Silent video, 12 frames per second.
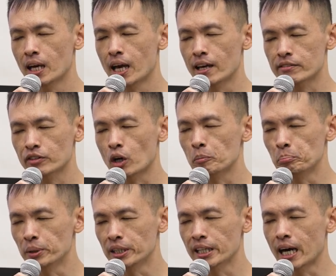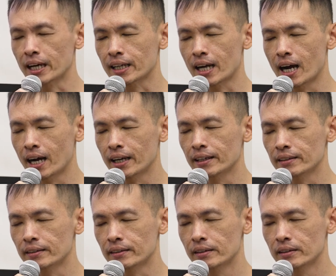has not been unkind.